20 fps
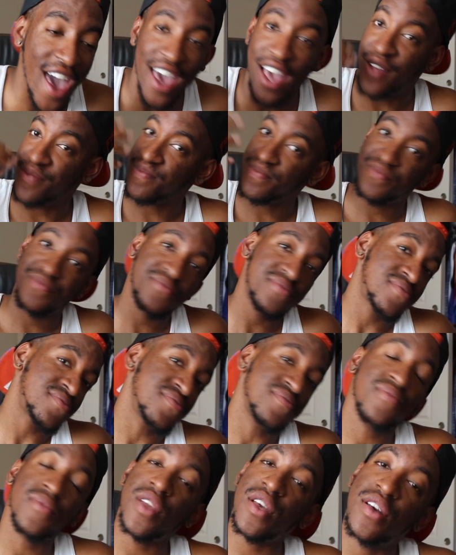hey,
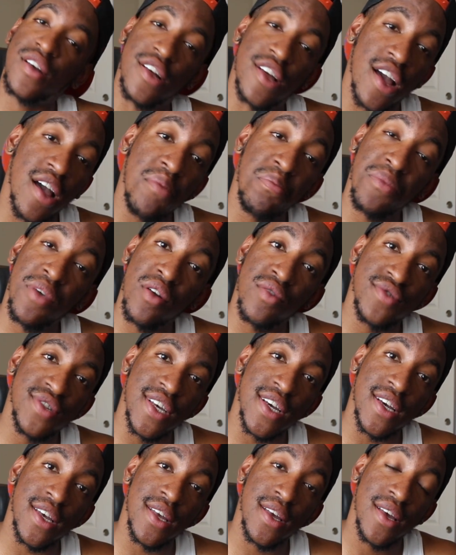good
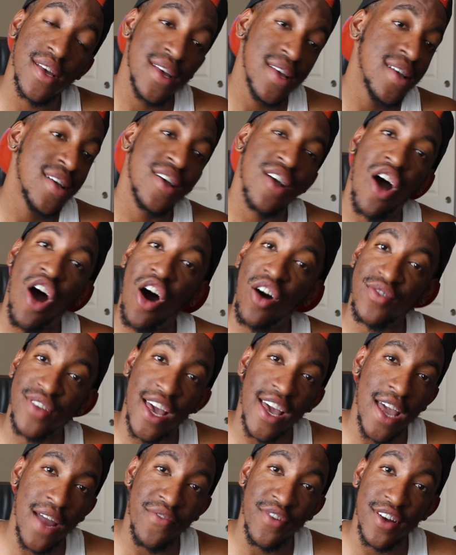music all
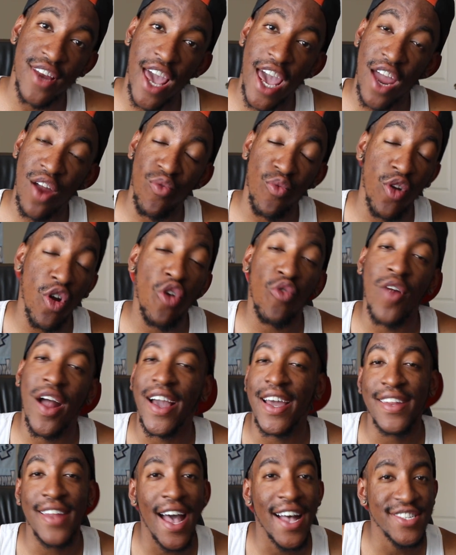day, every day. Real
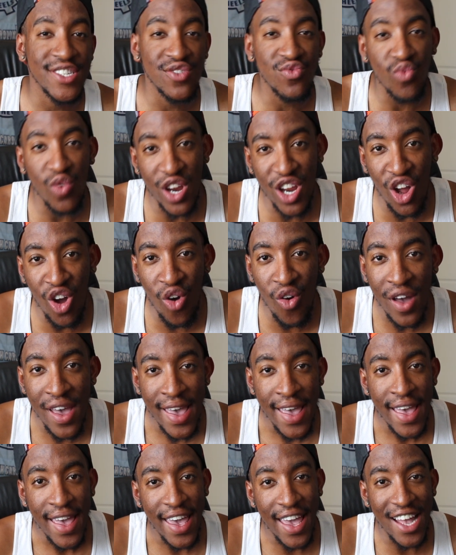recognizes real.
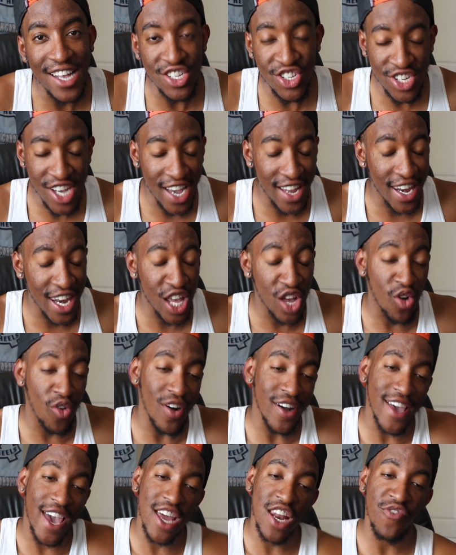And Shane
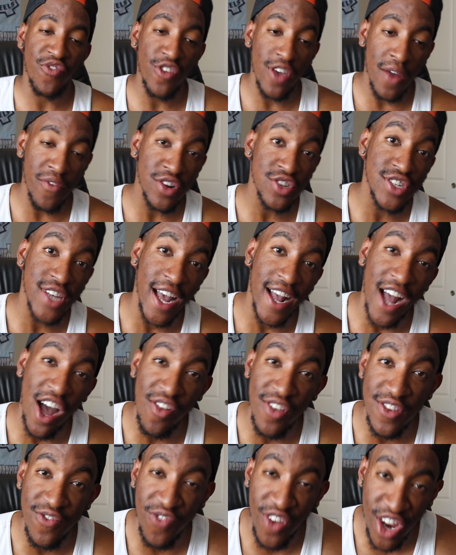Eagle, again, if you ever check
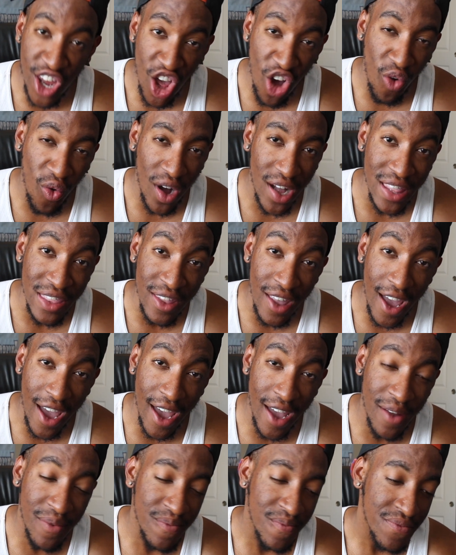out this video one
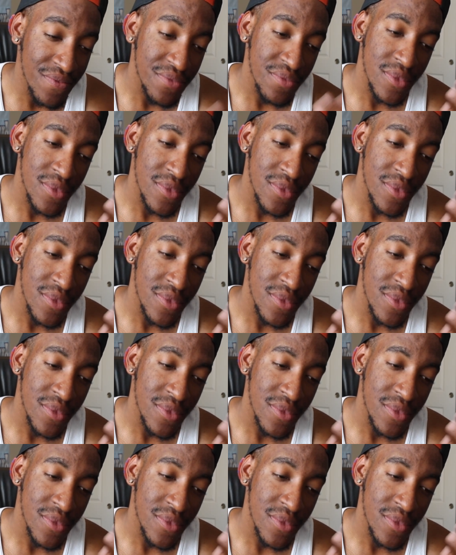day,